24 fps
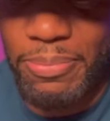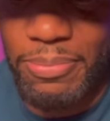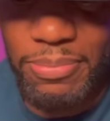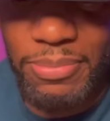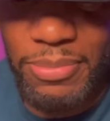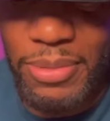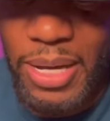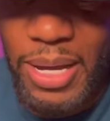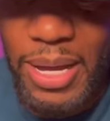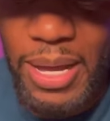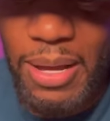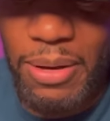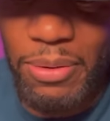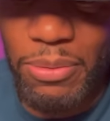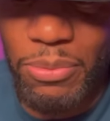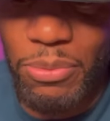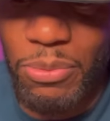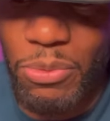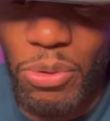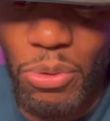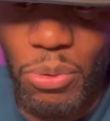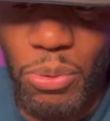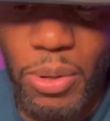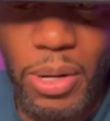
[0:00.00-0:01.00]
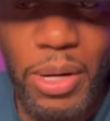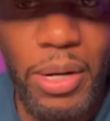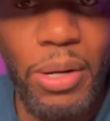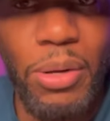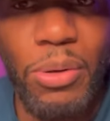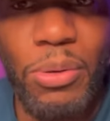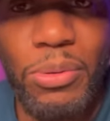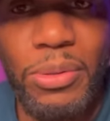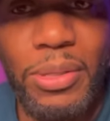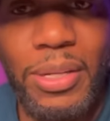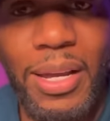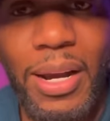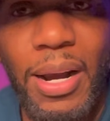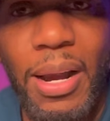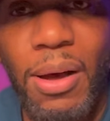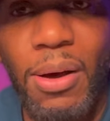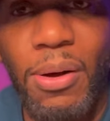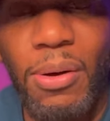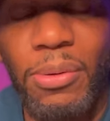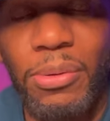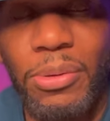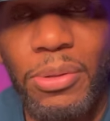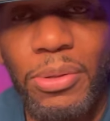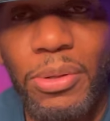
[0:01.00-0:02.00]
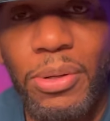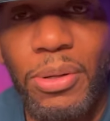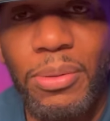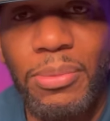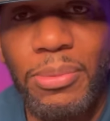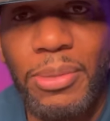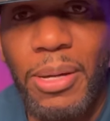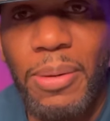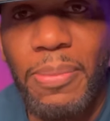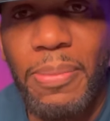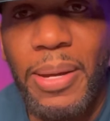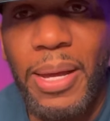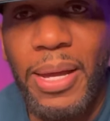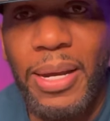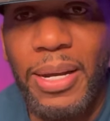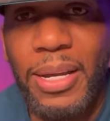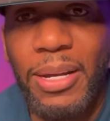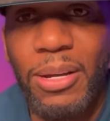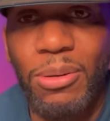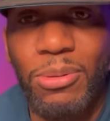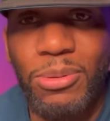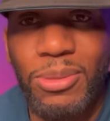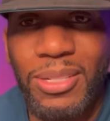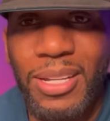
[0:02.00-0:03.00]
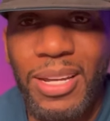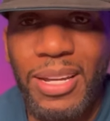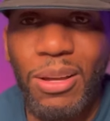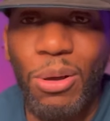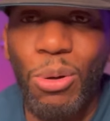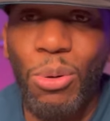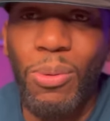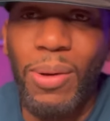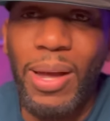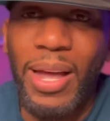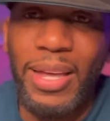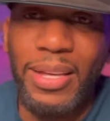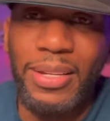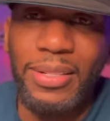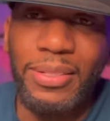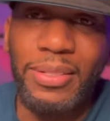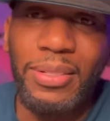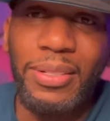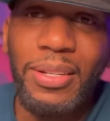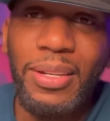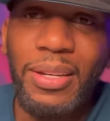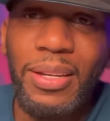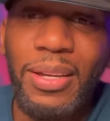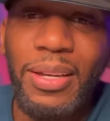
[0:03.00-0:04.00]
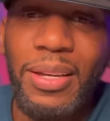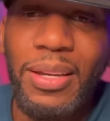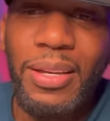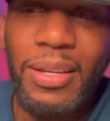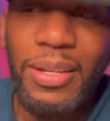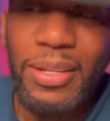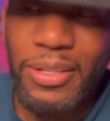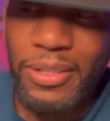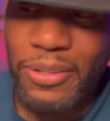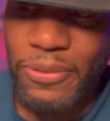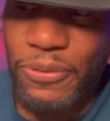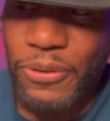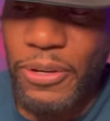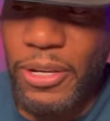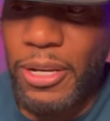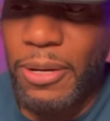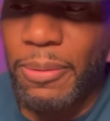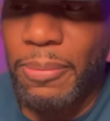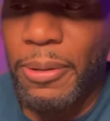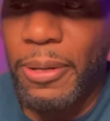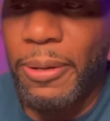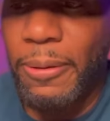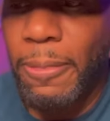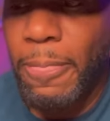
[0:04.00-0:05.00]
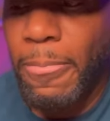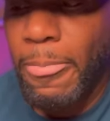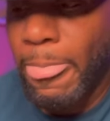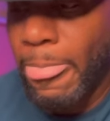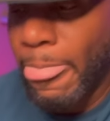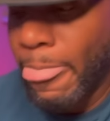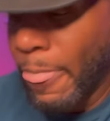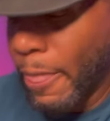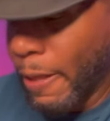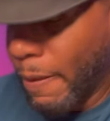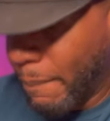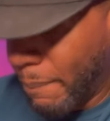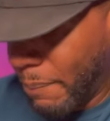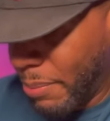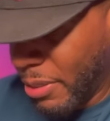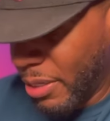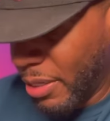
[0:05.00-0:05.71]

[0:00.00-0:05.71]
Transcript: I don't want to wear those at all. You know what I'm talking about? They're going to stay on ice. You feel me? But,